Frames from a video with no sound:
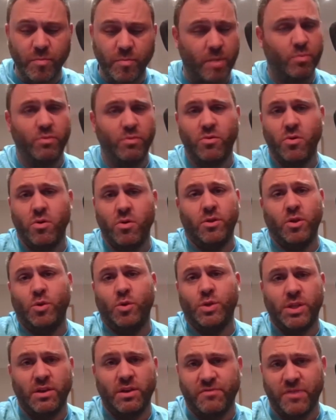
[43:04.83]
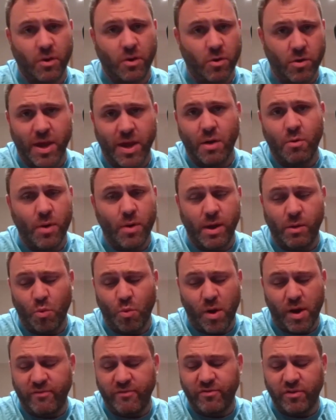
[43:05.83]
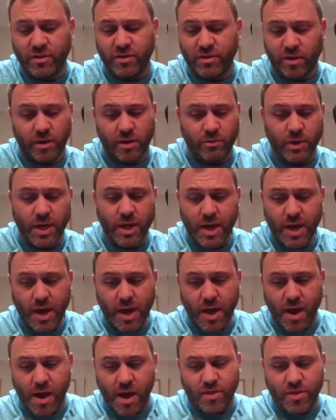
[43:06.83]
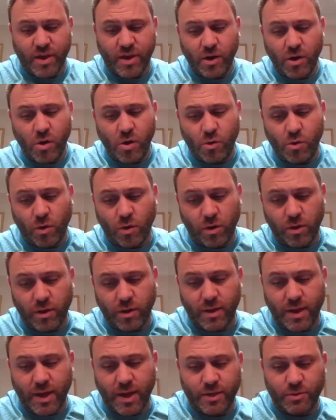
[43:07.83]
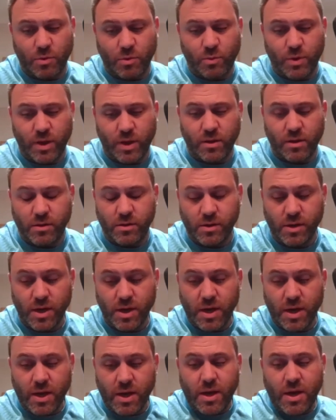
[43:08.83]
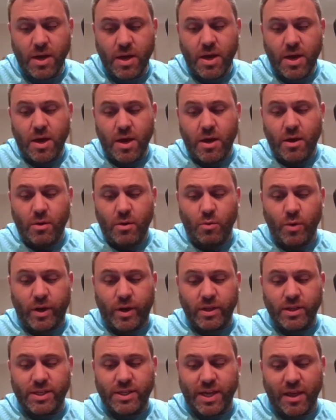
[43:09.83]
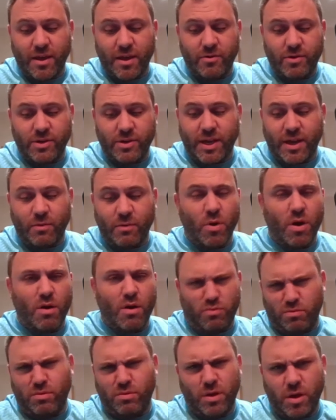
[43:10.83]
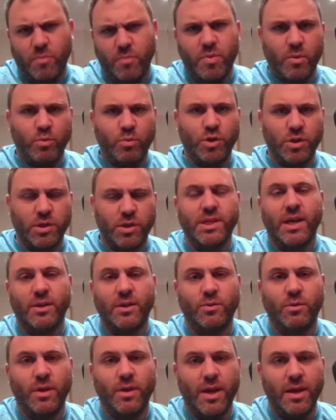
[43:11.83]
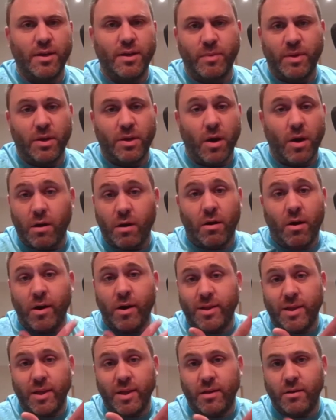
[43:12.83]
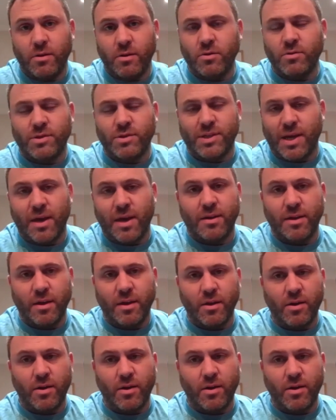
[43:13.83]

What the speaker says: People have got to do stuff, they've got to get away, whatever. So, I think long gone are the days where we can sit there and say, well, people should stay till the end. I mean, I didn't on Saturday.